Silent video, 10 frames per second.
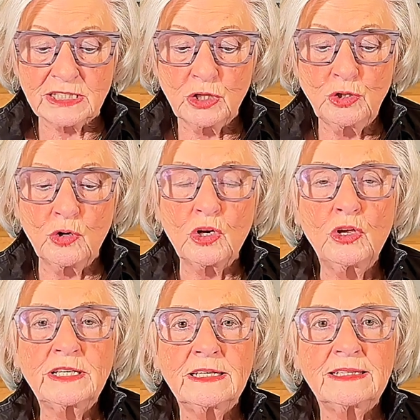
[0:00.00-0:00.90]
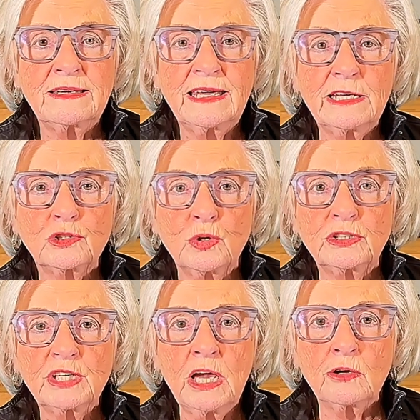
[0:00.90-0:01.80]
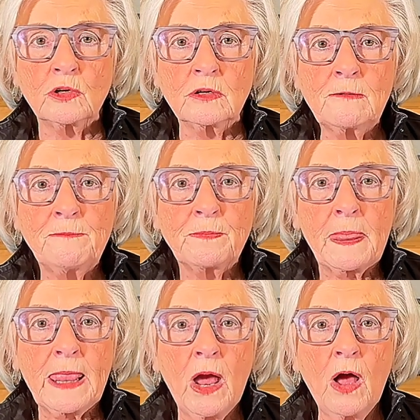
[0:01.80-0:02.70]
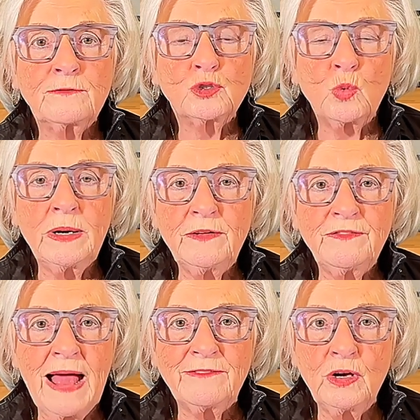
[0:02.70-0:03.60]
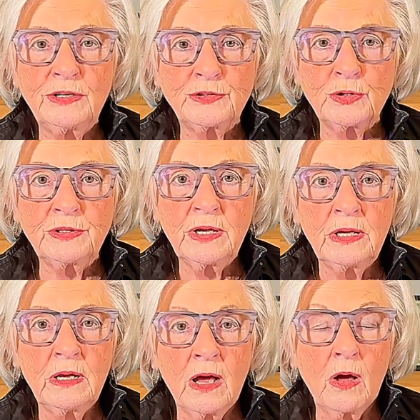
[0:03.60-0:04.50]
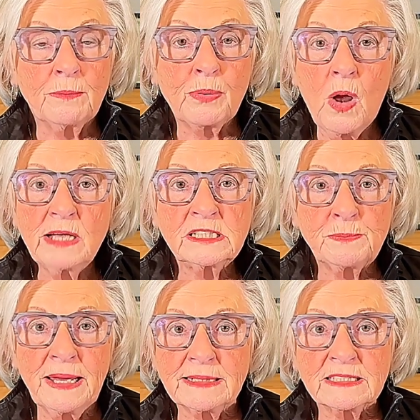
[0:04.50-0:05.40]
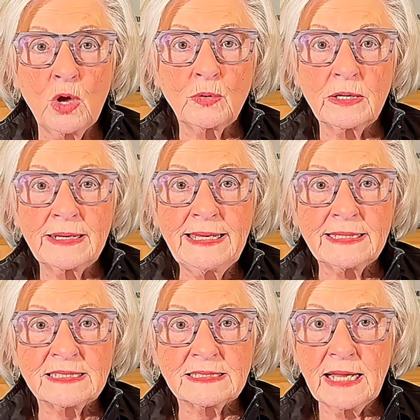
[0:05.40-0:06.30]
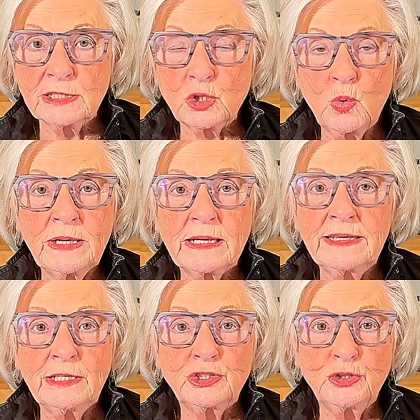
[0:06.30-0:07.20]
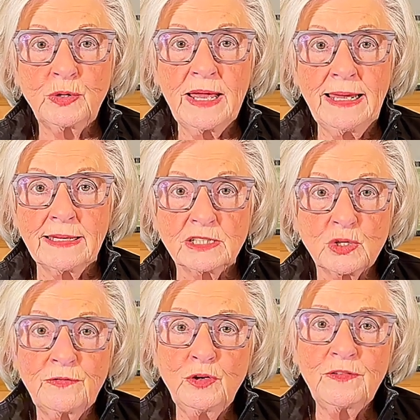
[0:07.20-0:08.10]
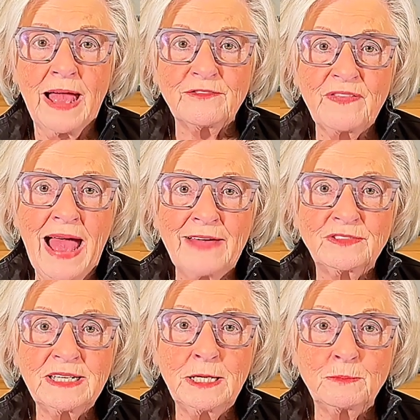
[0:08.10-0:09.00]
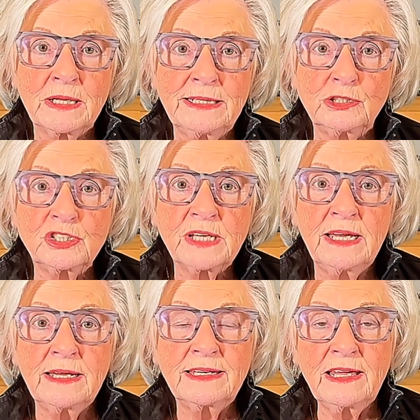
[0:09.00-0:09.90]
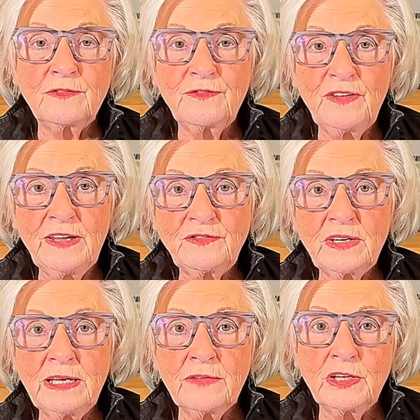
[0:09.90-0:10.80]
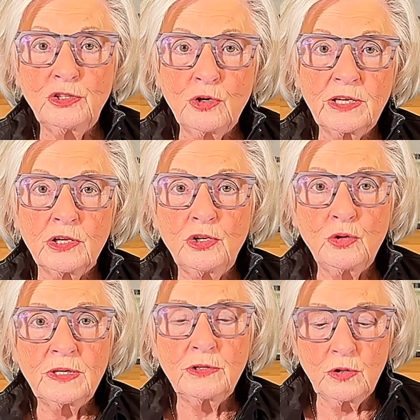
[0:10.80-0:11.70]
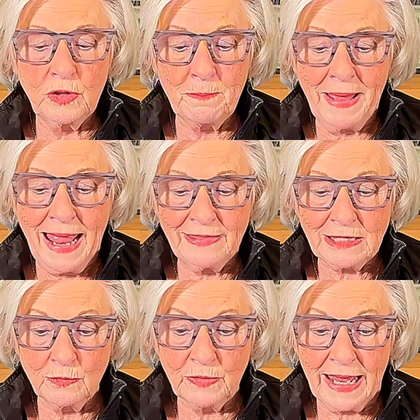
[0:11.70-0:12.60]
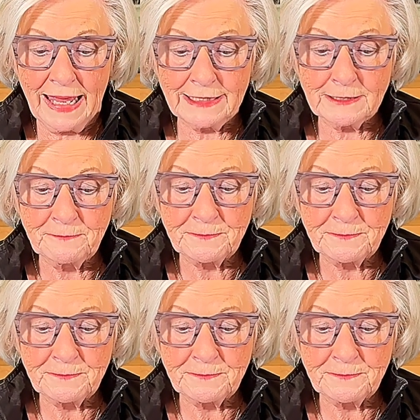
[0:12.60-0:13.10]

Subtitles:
So you're looking to get to a total of 2,500 prospects on a list as quickly as you can. So if you've got 5 team leaders getting 50, and then you can do the math on that.